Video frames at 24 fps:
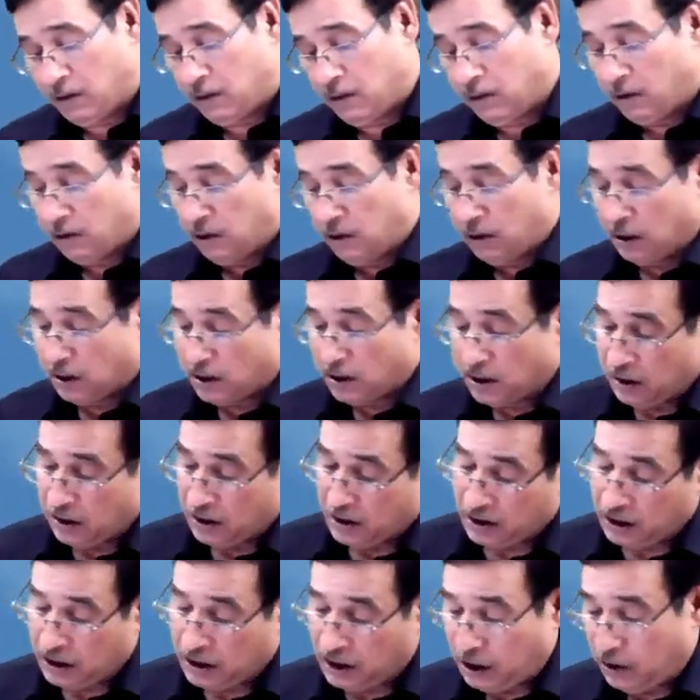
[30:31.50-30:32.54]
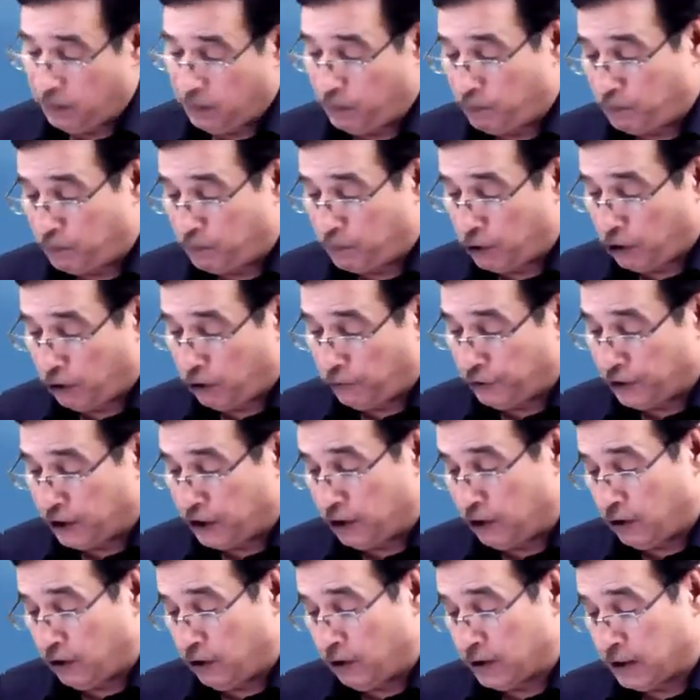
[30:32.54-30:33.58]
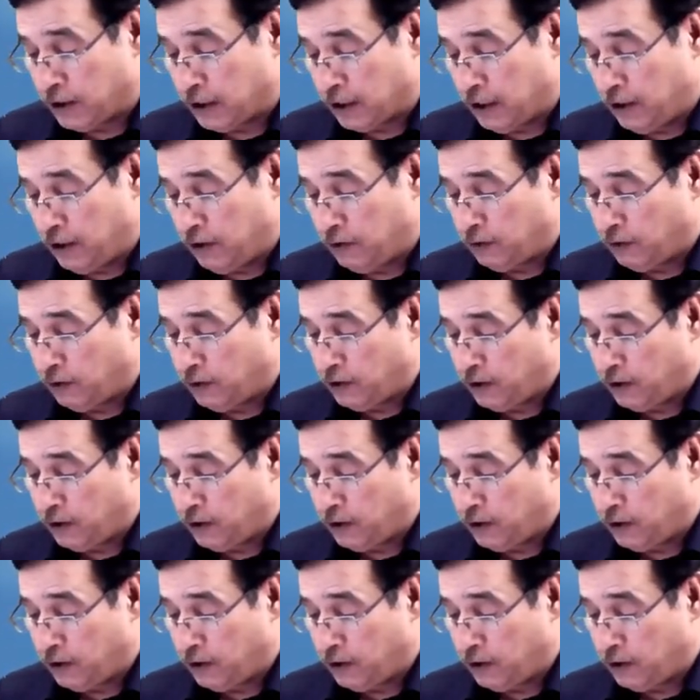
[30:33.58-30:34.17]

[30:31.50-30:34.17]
This is profit and loss account.